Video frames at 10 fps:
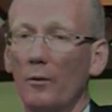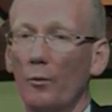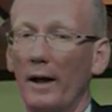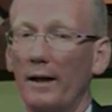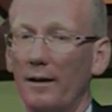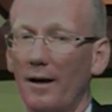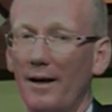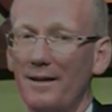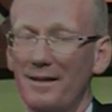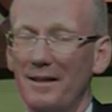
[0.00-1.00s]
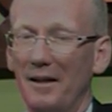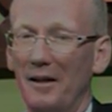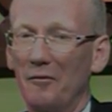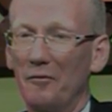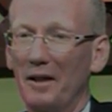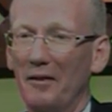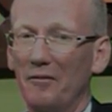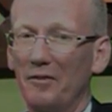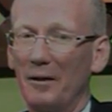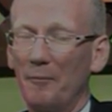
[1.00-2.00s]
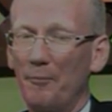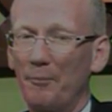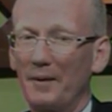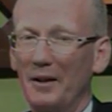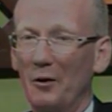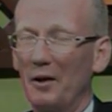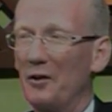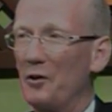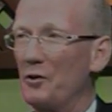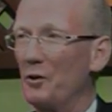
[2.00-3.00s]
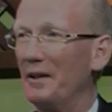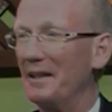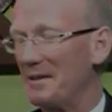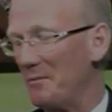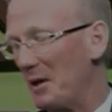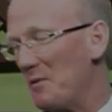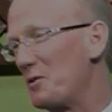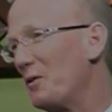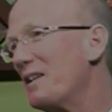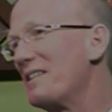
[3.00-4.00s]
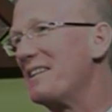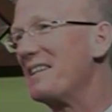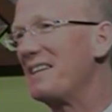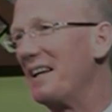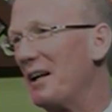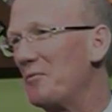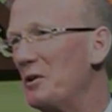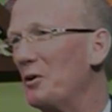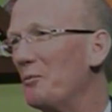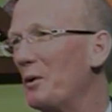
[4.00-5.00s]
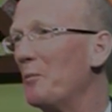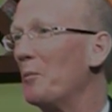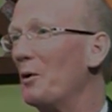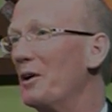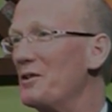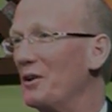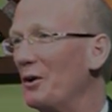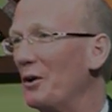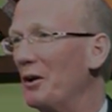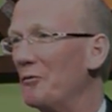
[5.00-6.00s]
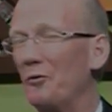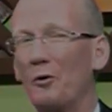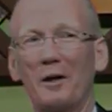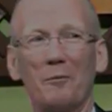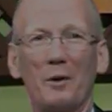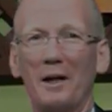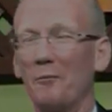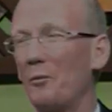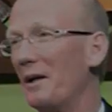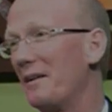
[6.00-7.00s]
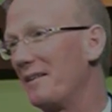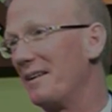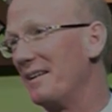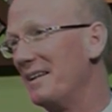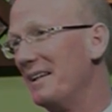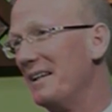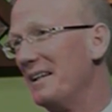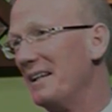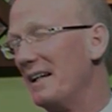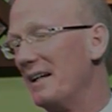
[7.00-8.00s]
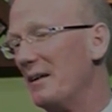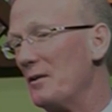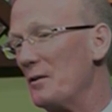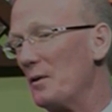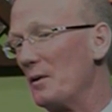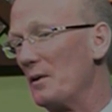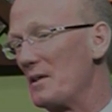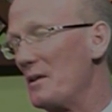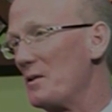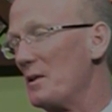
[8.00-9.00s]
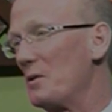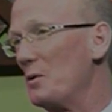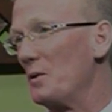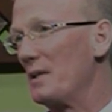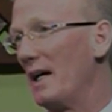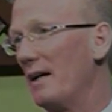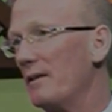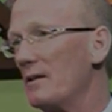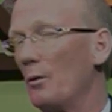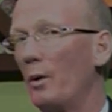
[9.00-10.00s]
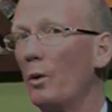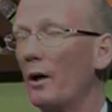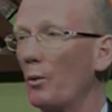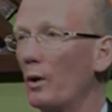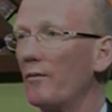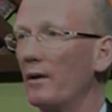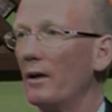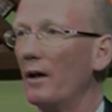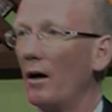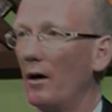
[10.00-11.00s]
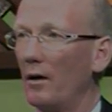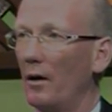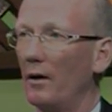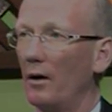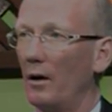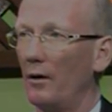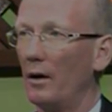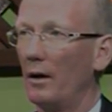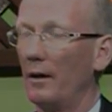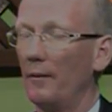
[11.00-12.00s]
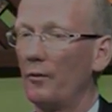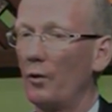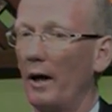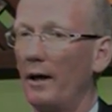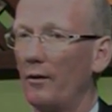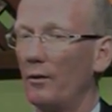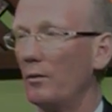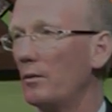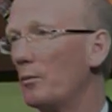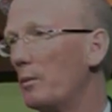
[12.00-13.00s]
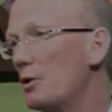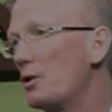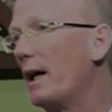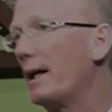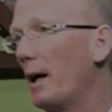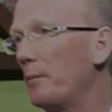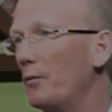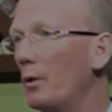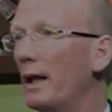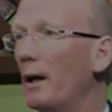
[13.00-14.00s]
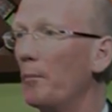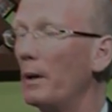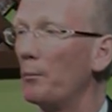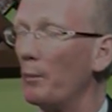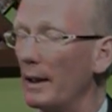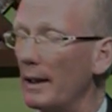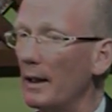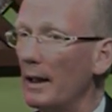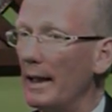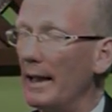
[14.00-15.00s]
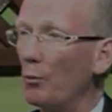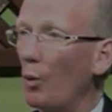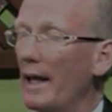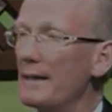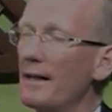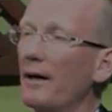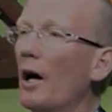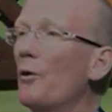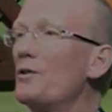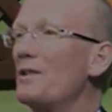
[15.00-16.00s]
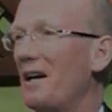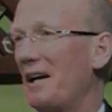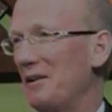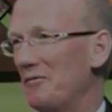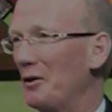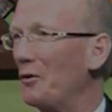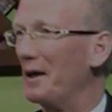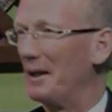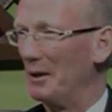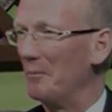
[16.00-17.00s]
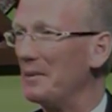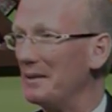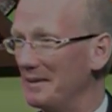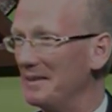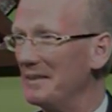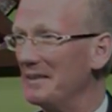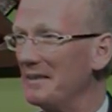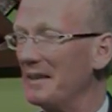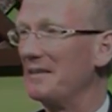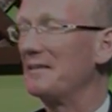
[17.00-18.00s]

recognize and have, have um, you know understood that sometimes there is a disconnect between what employers yes. are looking for and, and, what uh, uh, the skills that students have. And so we want to work very hard on, on uh, trying to, to bridge that gap if we can. But, but in ways that are outside of the curriculum. Because mm-hmm. mm -hmm. I feel